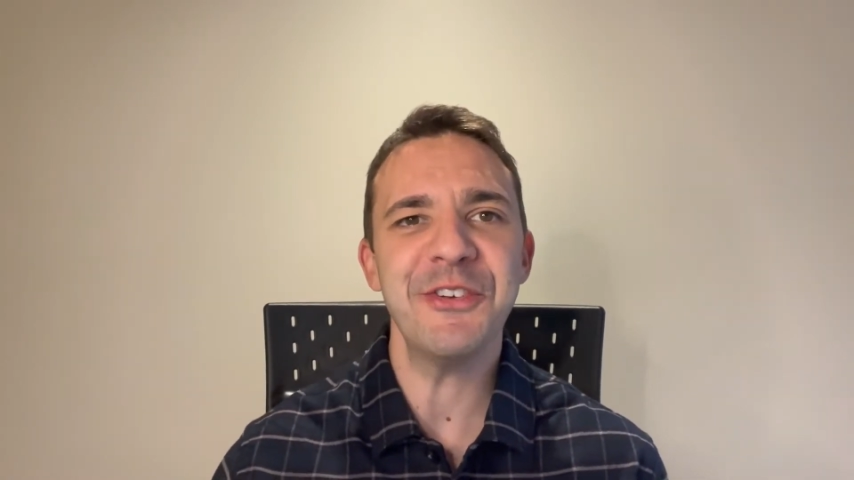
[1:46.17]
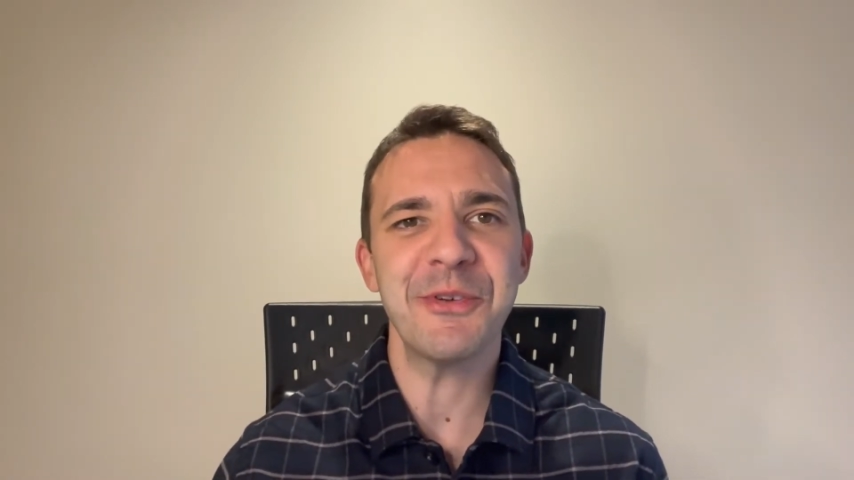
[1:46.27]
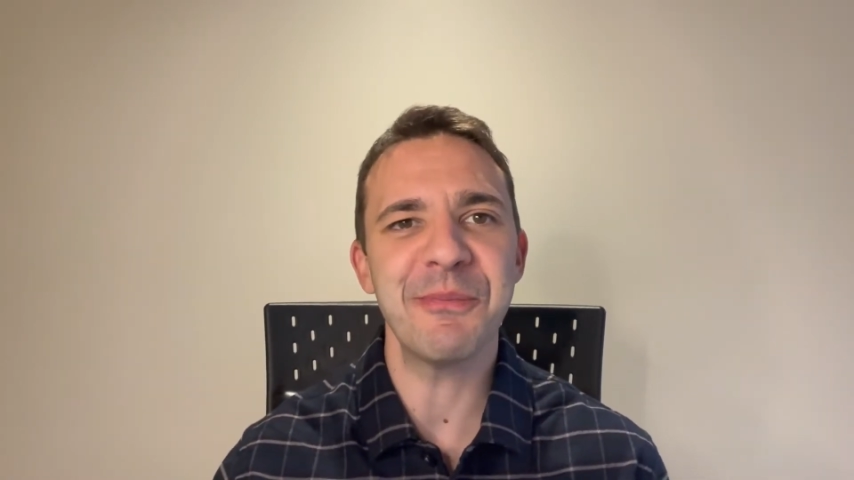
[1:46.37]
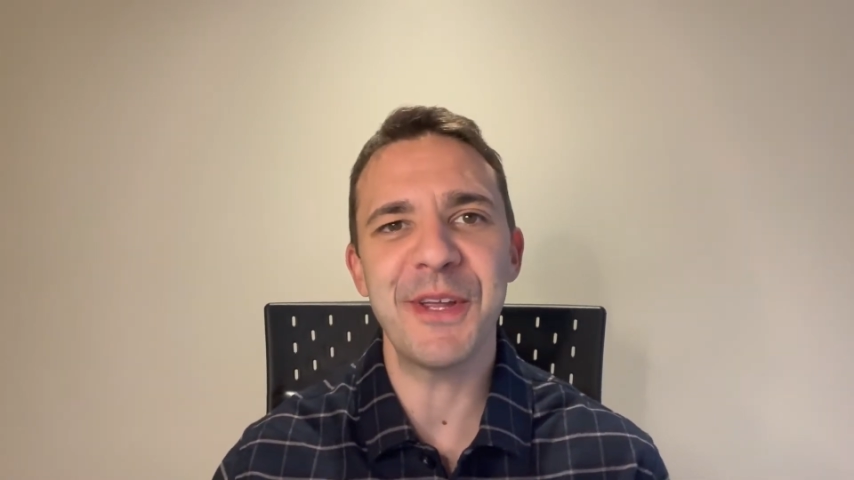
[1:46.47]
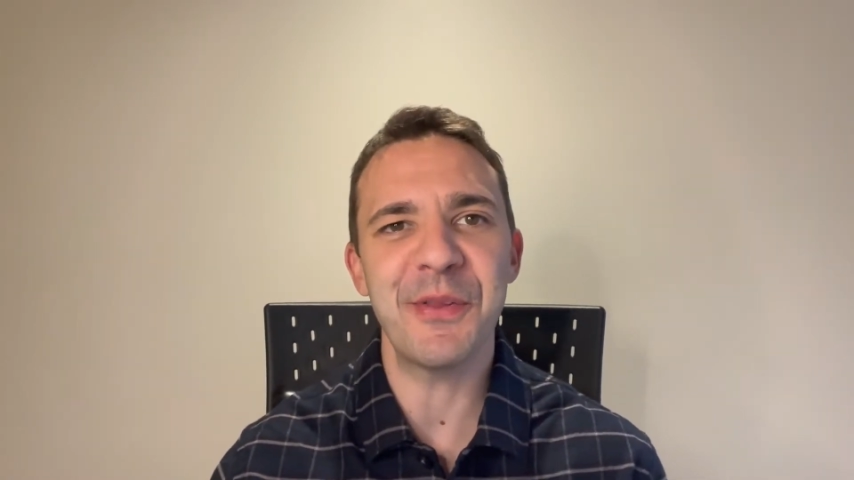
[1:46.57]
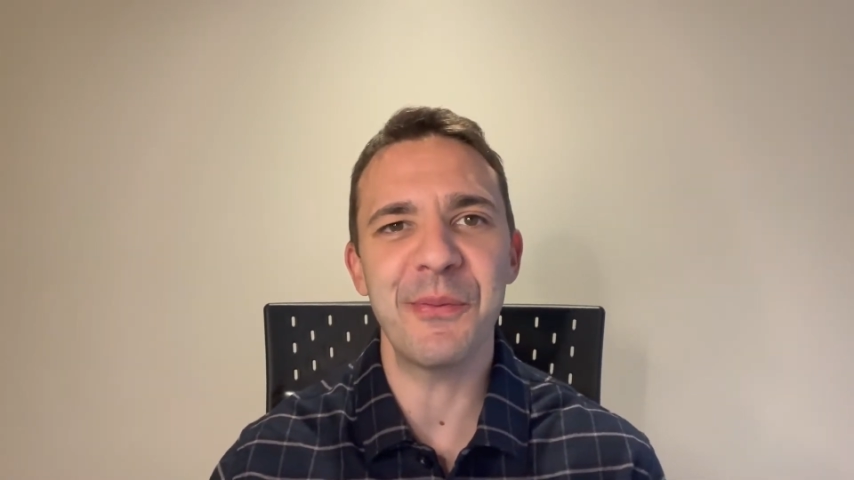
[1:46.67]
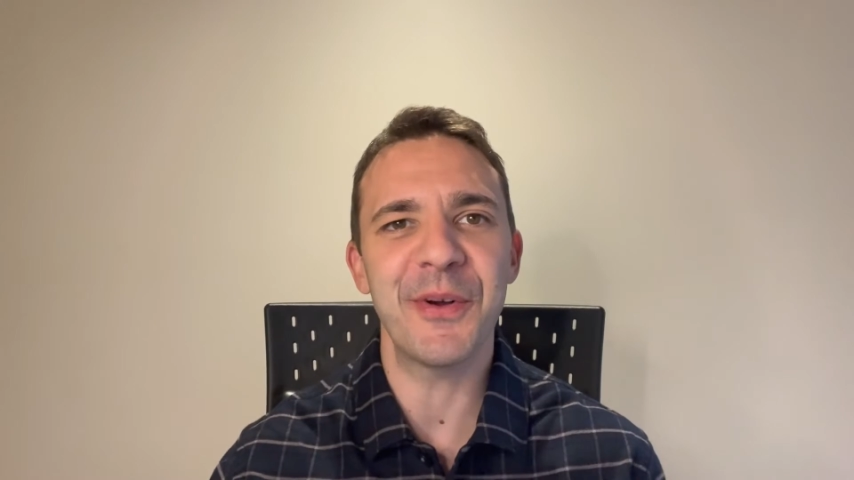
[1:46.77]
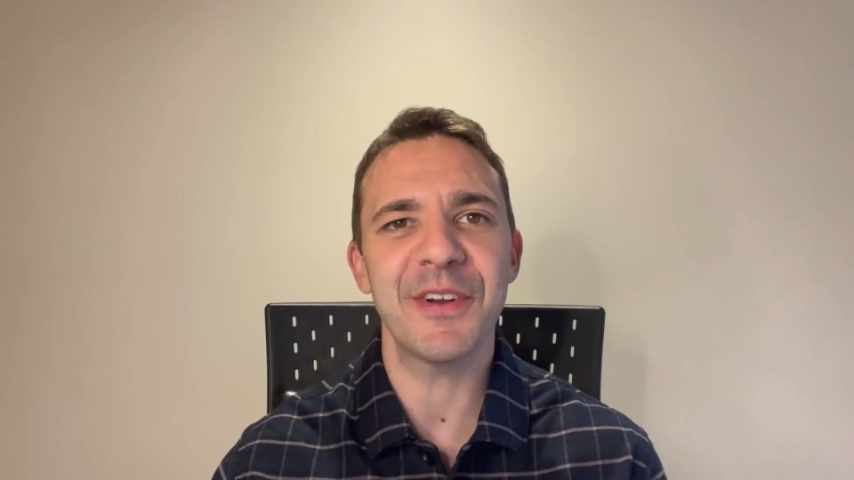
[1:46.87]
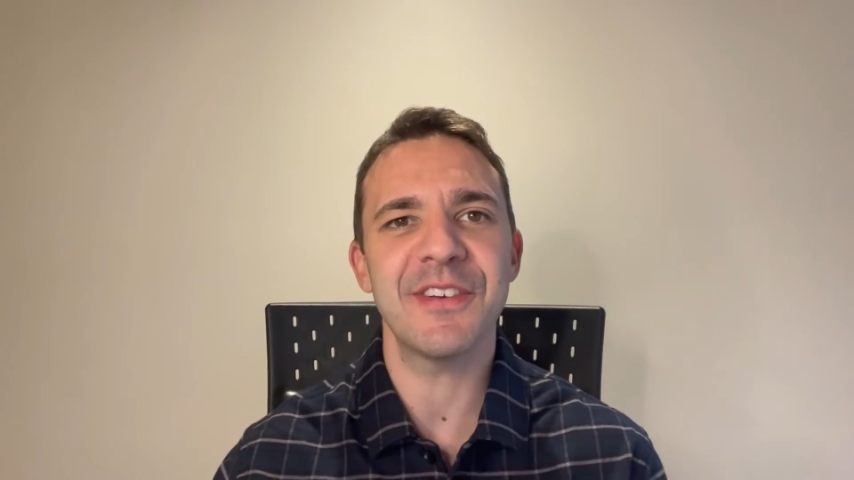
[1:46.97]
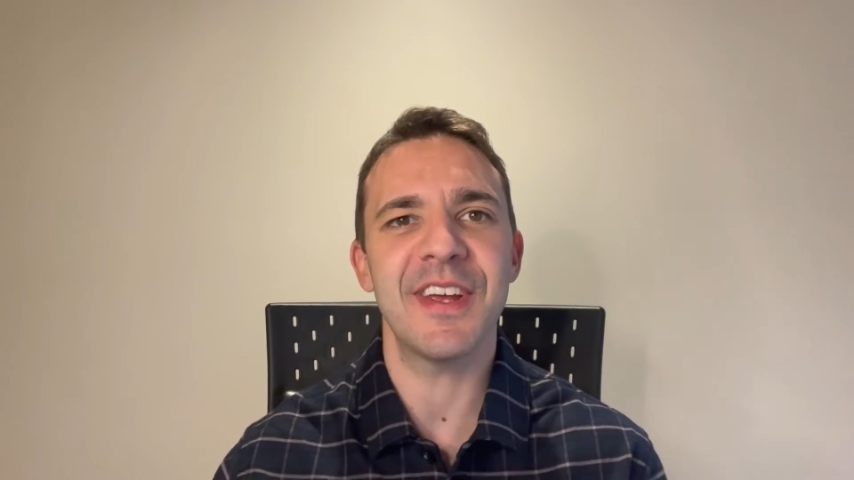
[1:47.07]
to meet the
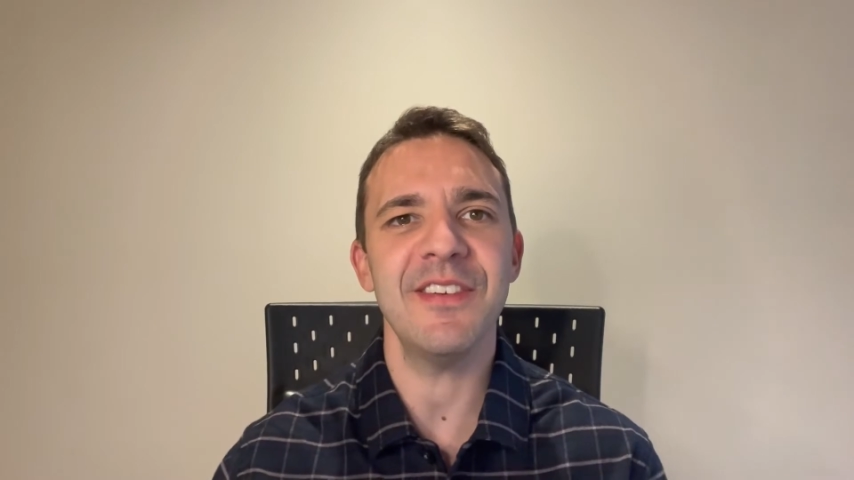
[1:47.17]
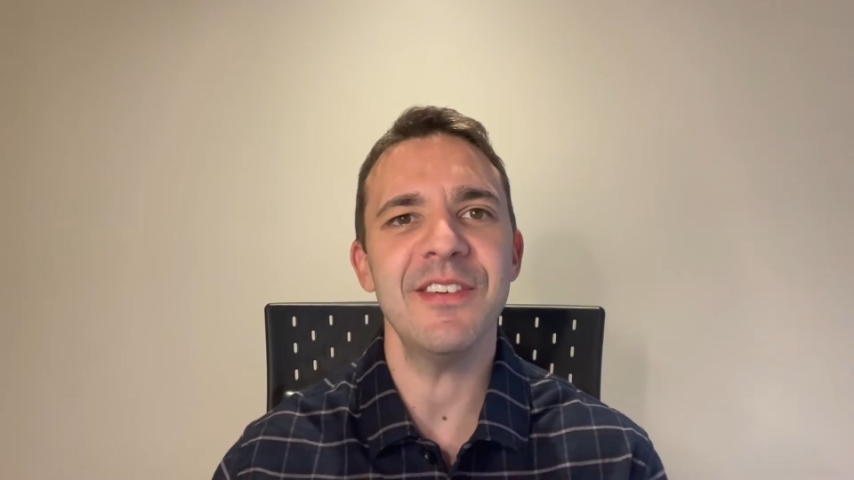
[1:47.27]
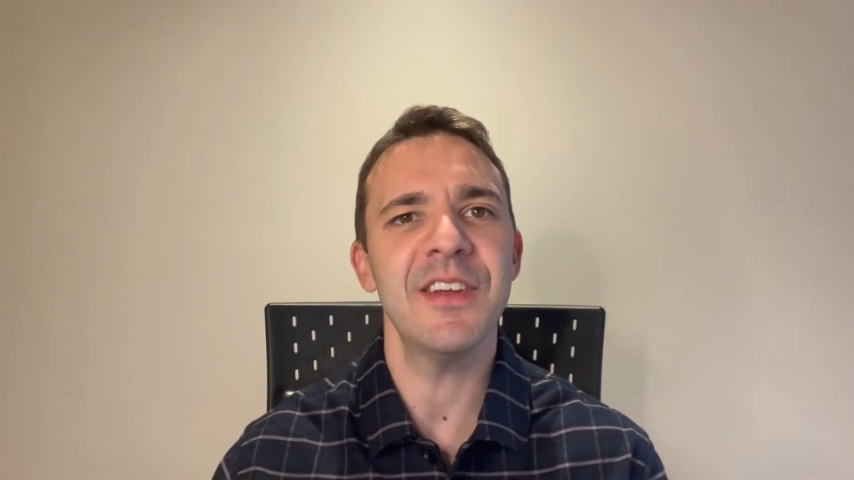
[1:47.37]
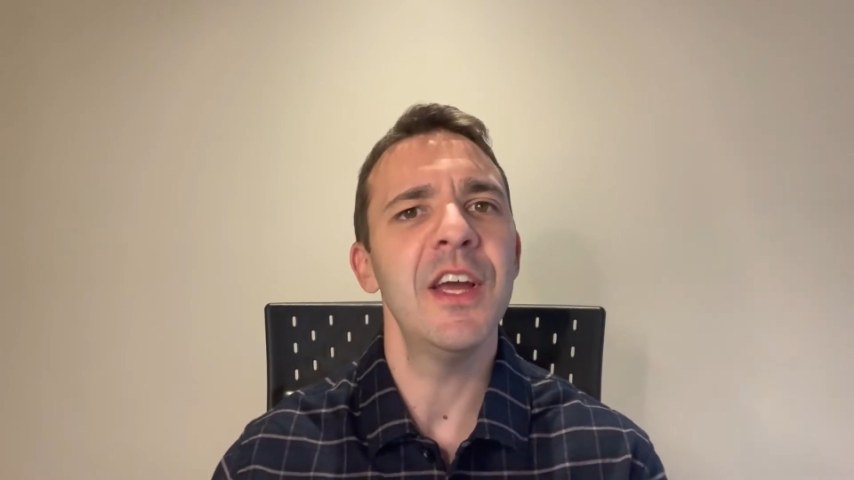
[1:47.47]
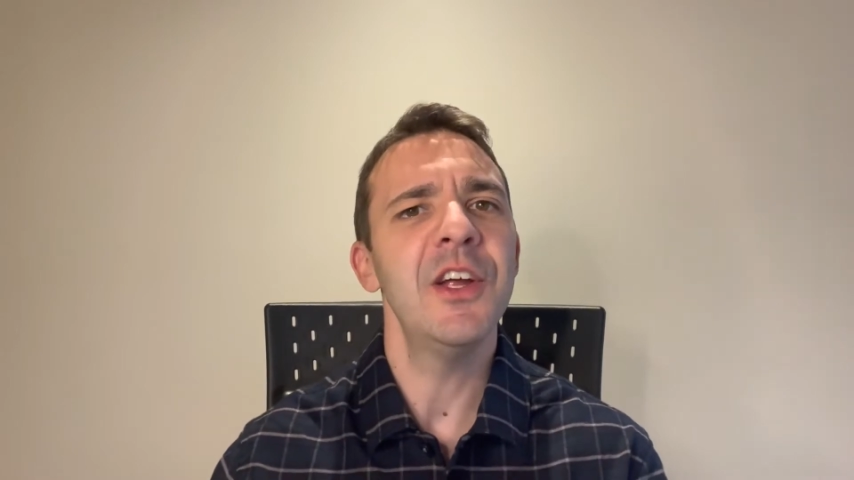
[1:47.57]
work test